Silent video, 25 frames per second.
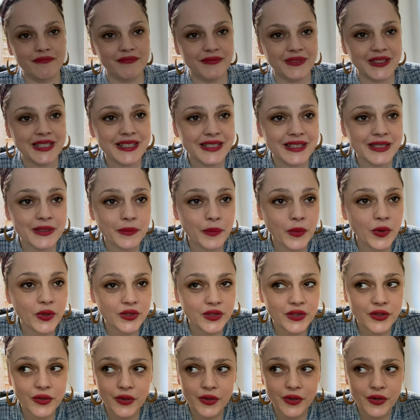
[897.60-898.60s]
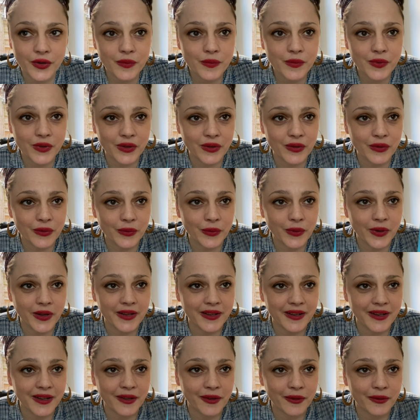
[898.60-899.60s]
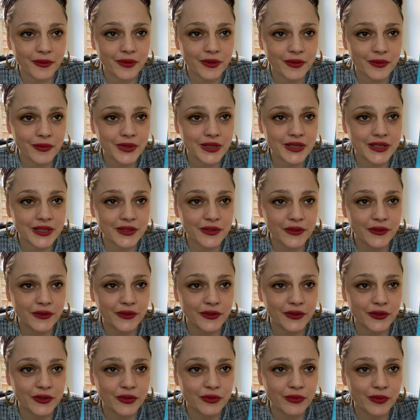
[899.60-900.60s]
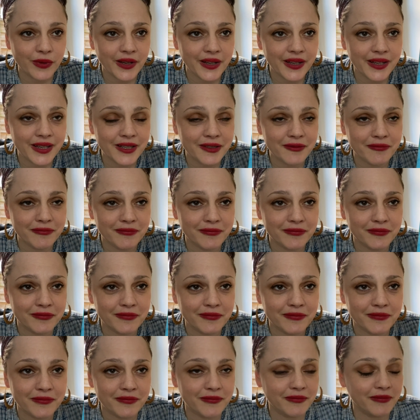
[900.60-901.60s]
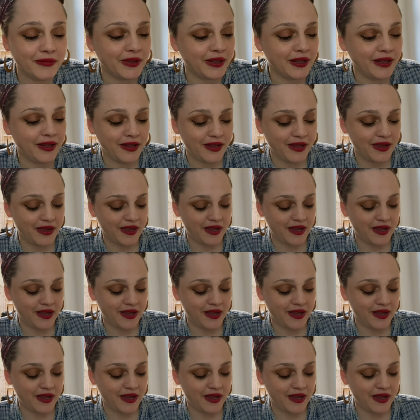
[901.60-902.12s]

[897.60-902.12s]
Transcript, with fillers: this is what's going on with you right now. Three of Swords, right? And